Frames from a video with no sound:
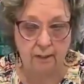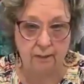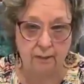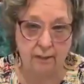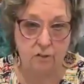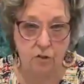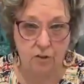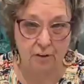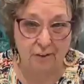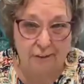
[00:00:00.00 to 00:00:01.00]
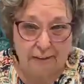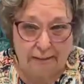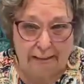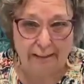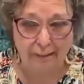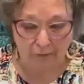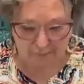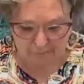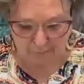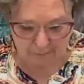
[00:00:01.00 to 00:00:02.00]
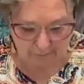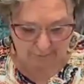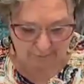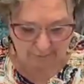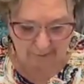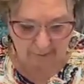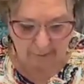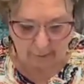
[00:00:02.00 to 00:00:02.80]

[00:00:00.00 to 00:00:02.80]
and then I shared it later publicly.